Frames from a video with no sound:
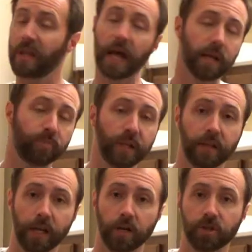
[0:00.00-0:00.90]
then I
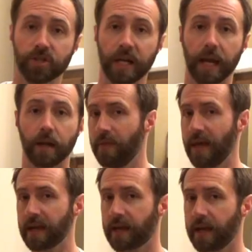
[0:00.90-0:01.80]
completely understand. In
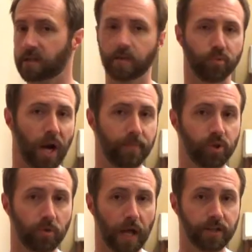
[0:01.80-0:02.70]
that case,
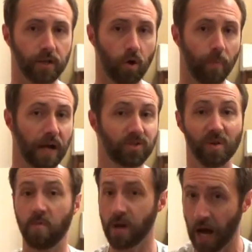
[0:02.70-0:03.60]
perhaps you'd like to know about
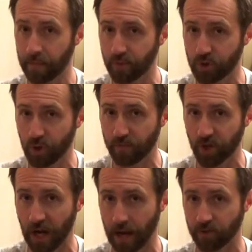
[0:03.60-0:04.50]
some
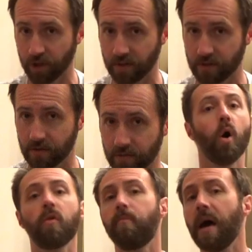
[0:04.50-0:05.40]
non-prescription options.
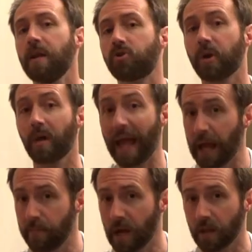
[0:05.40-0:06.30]
Both Benadryl
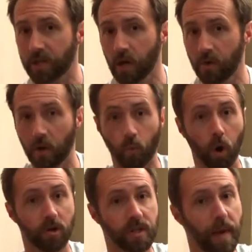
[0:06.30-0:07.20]
and melatonin
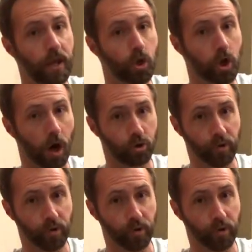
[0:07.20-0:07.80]
work to make your dog